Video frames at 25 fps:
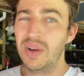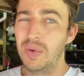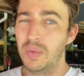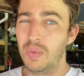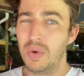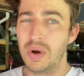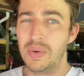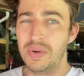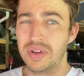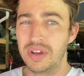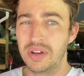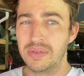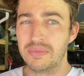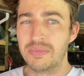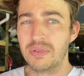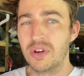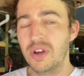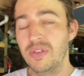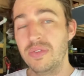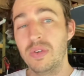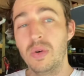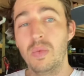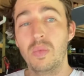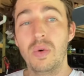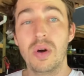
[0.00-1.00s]
what we can
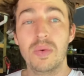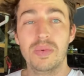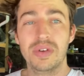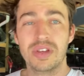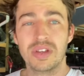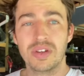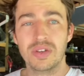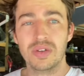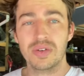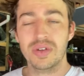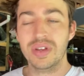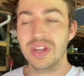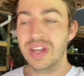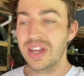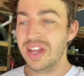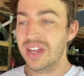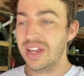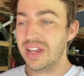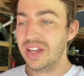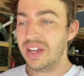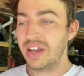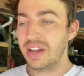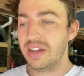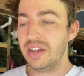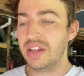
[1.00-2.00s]
improve on, what we can do
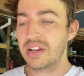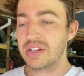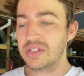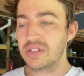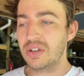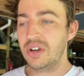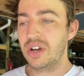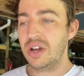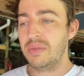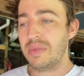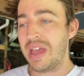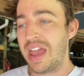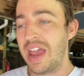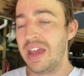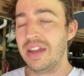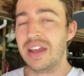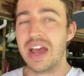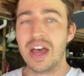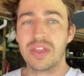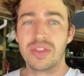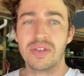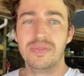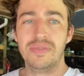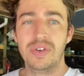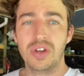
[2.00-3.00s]
next time, and
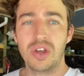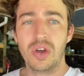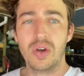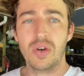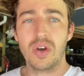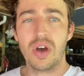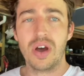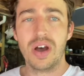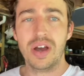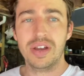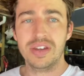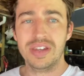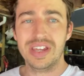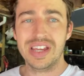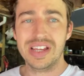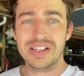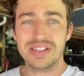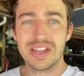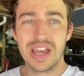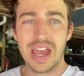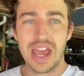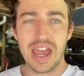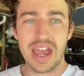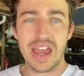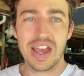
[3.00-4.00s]
other video
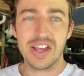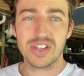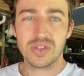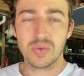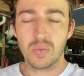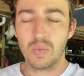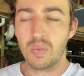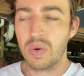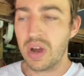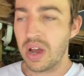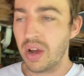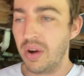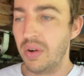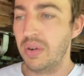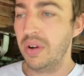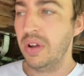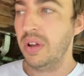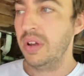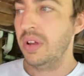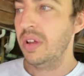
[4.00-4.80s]
ideas as well.